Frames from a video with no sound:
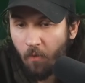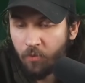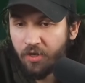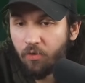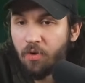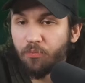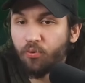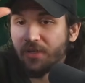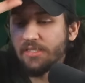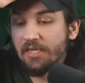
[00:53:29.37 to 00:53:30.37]
We could have went
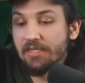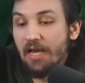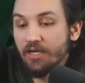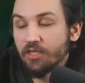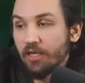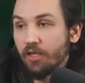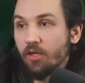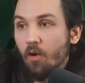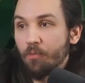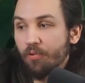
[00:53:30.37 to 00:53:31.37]
Princess, actually.
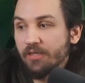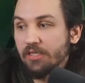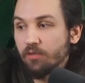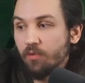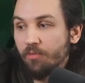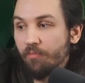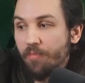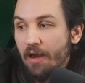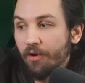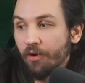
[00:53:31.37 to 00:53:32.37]
Yo, Princess would have been
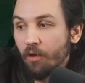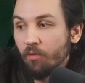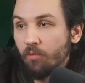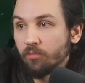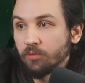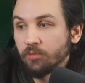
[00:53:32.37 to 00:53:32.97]
better, no?